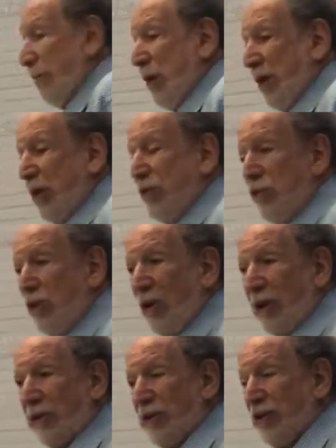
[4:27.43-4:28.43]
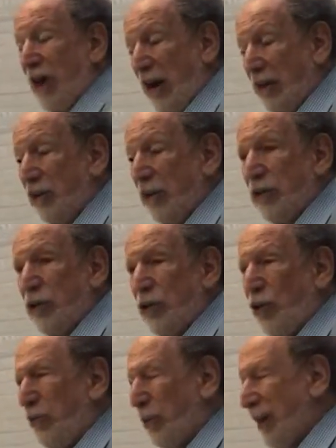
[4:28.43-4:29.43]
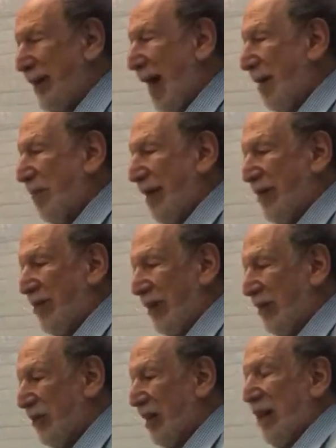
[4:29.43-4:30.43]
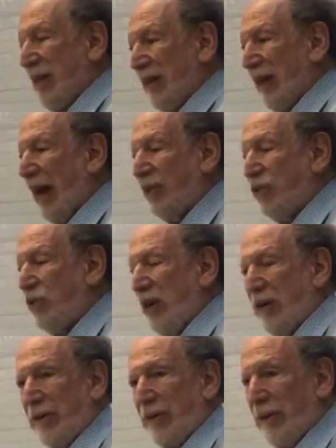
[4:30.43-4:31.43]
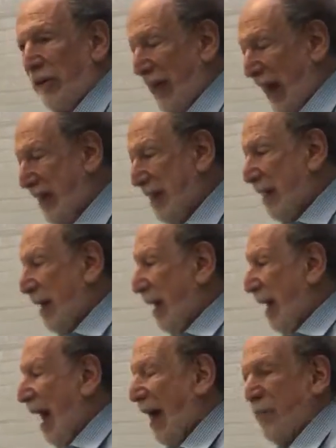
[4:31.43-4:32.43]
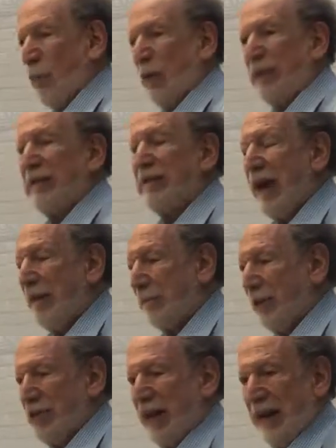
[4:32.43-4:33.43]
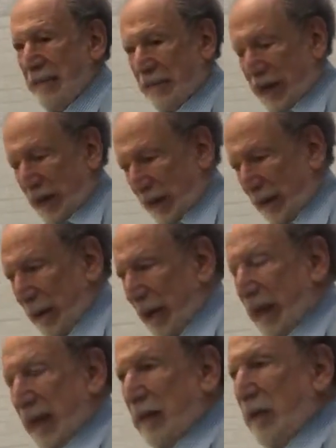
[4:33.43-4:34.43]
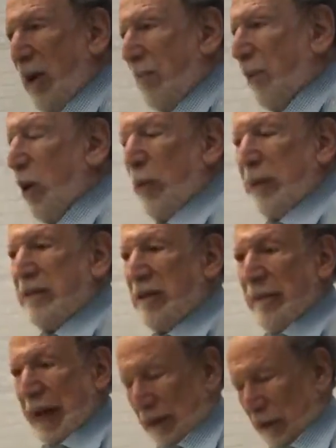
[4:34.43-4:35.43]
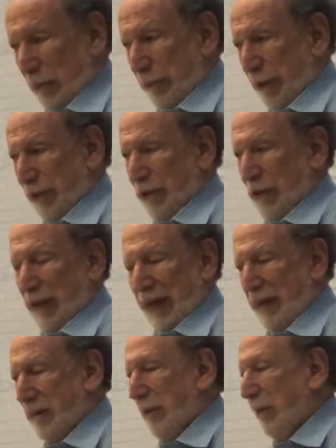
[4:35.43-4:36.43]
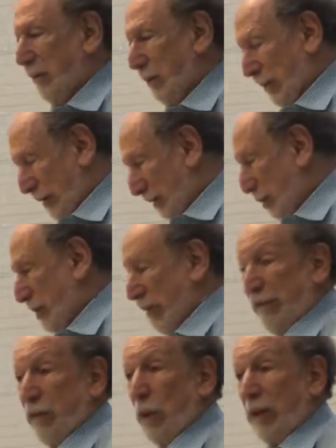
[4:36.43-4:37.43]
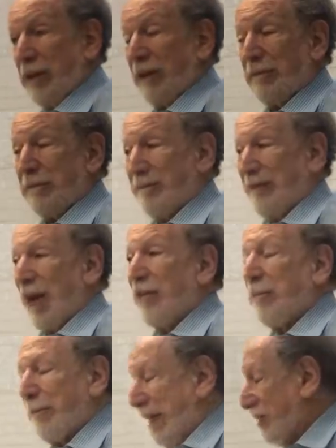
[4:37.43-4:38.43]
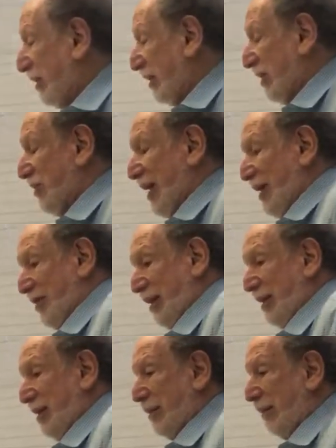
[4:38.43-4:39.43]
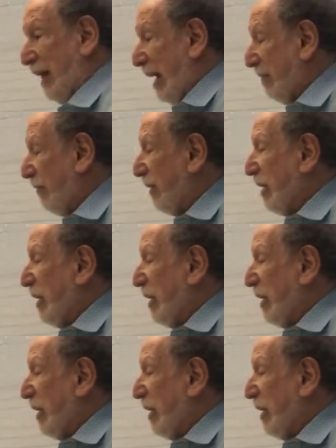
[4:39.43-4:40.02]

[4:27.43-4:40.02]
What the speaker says: 1 million New Yorkers are underinsured. What that means is last year they had more than 10% of their income go into medical bills, so they couldn't afford the other basic necessities of life.